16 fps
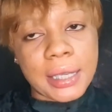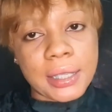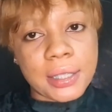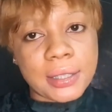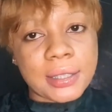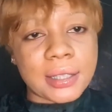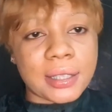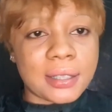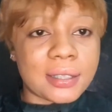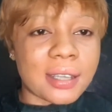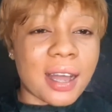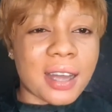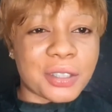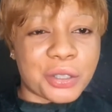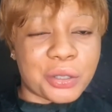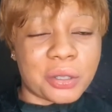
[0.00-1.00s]
It is
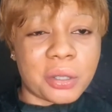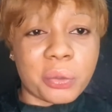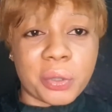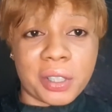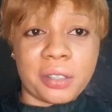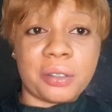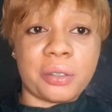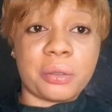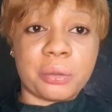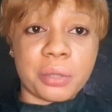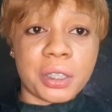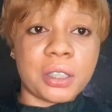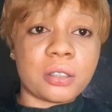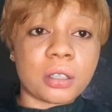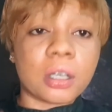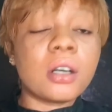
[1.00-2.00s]
actually within the
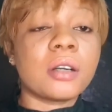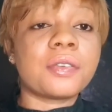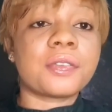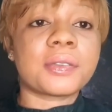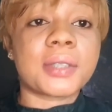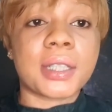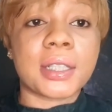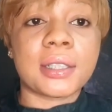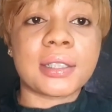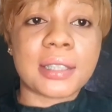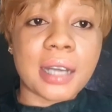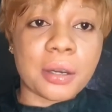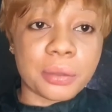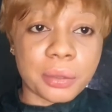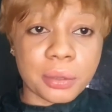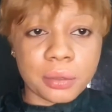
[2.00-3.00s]
range of
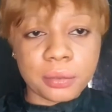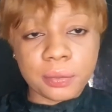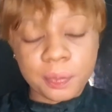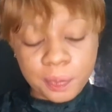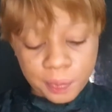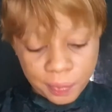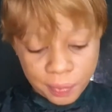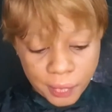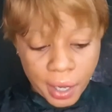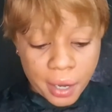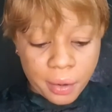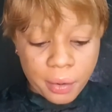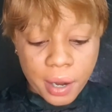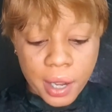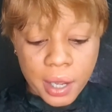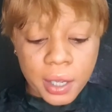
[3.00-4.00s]
10,000
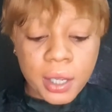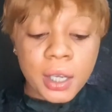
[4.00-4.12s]
naira.